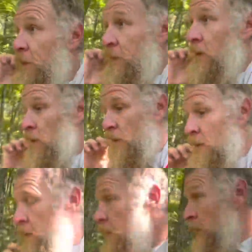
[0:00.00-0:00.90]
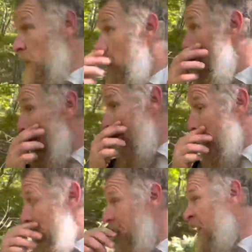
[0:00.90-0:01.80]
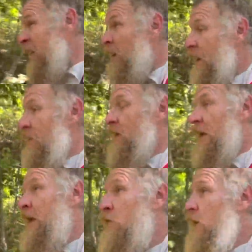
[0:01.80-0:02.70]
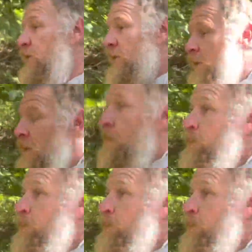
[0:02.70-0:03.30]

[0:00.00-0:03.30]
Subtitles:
too. But it doesn't look like it's going to get to us till